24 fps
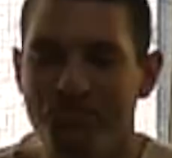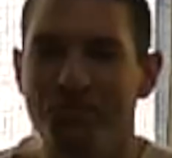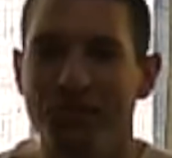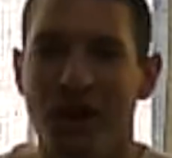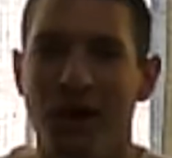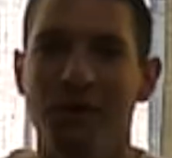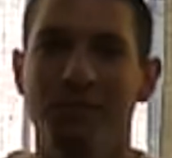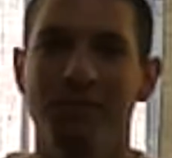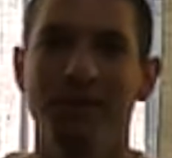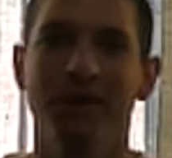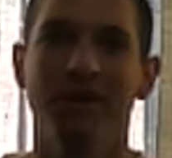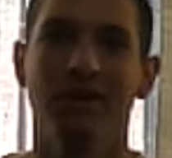
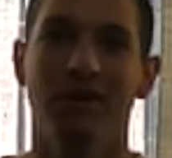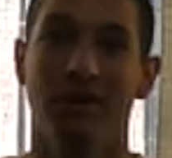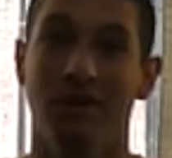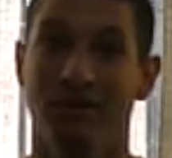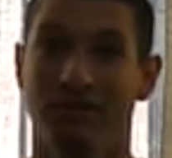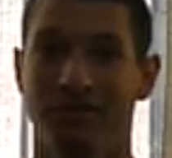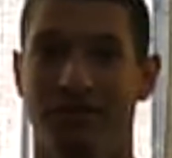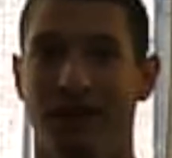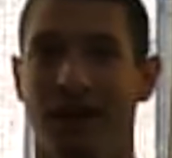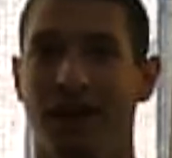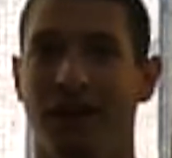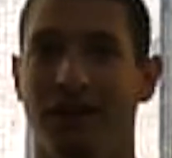would be good on
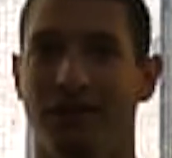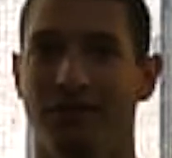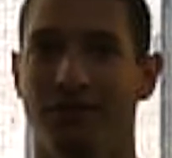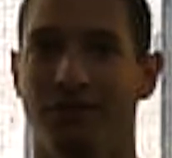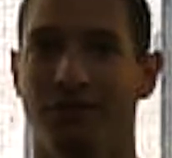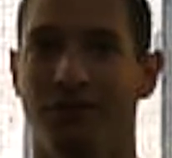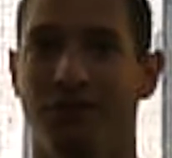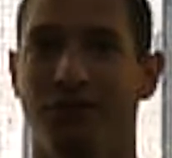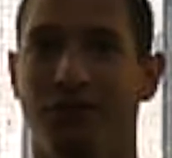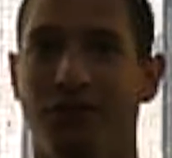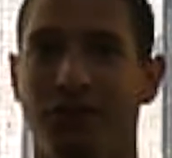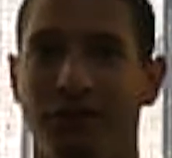a salad
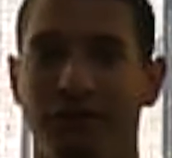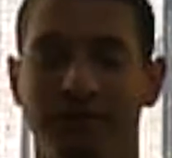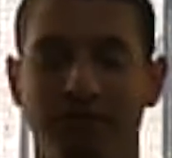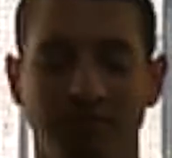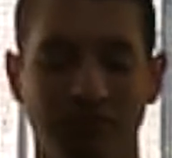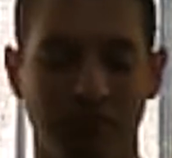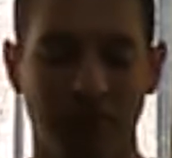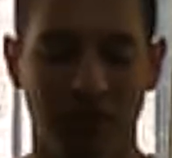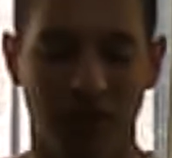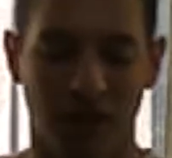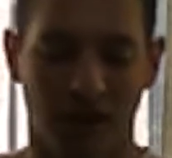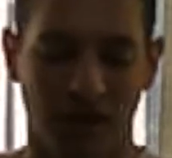for sure.
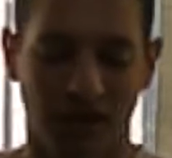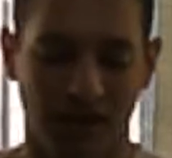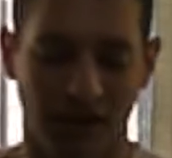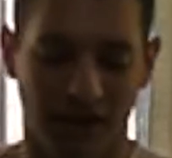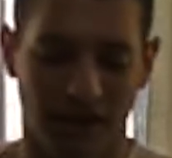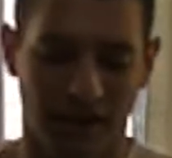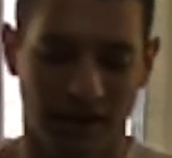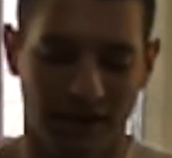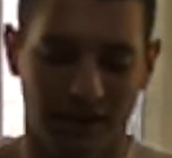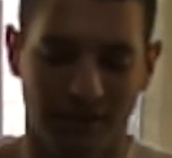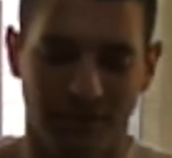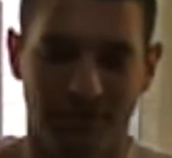
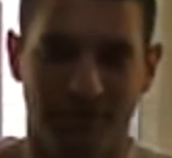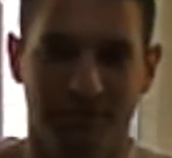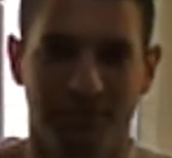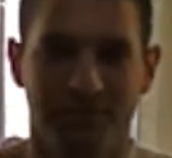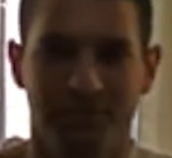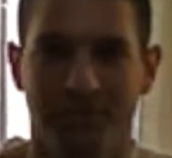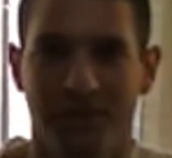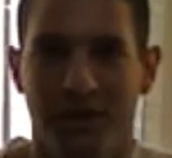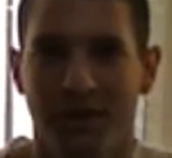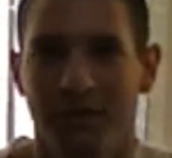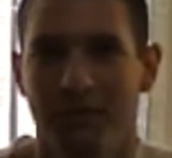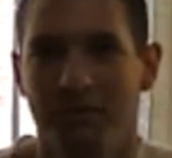
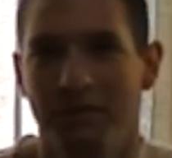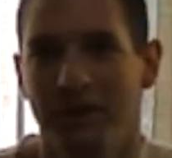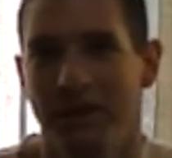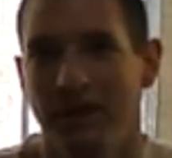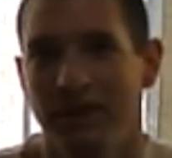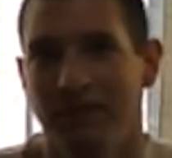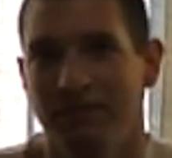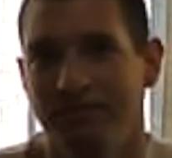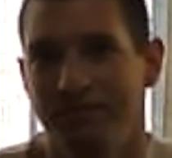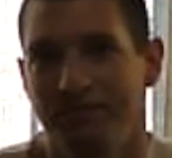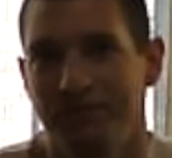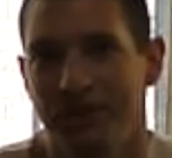It'd be
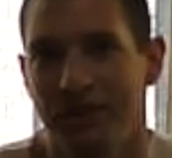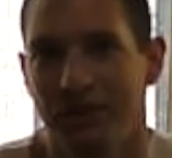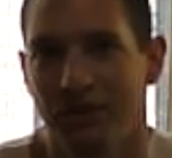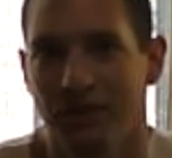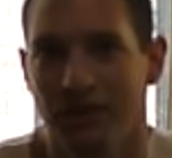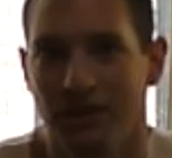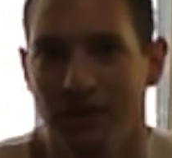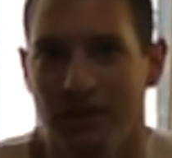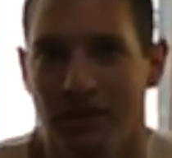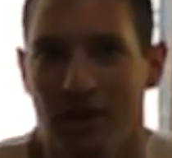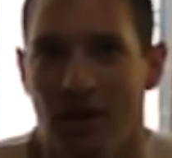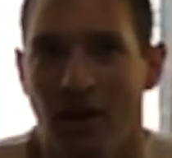a
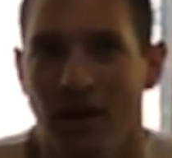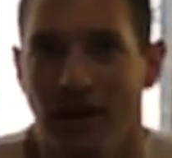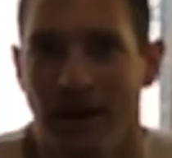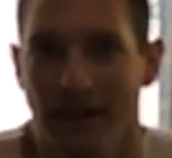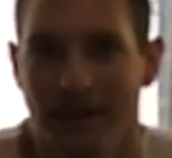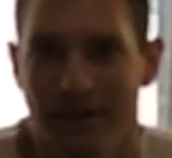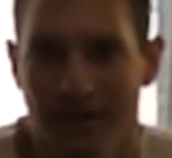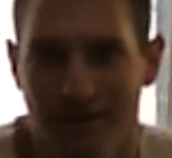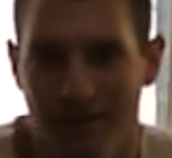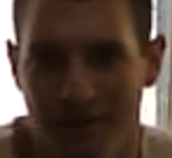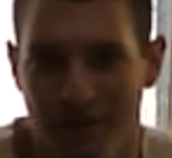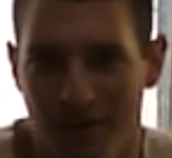
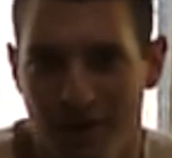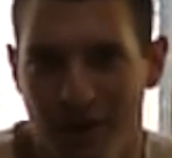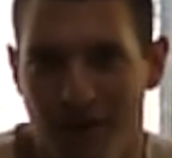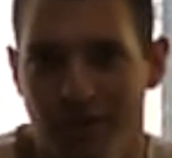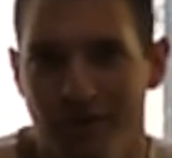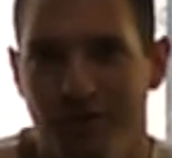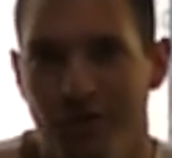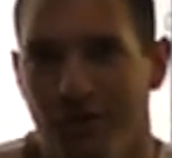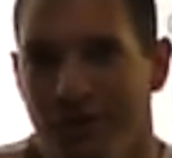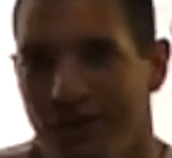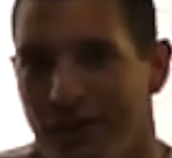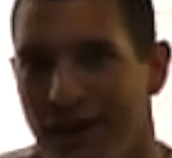
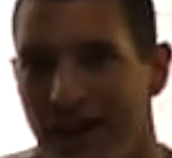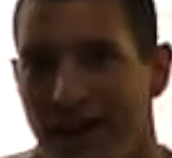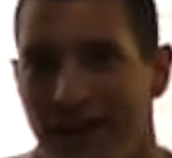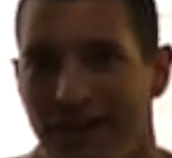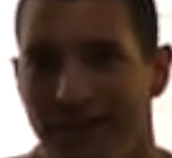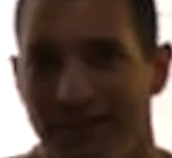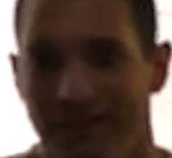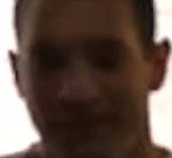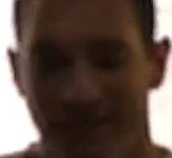non-sugar added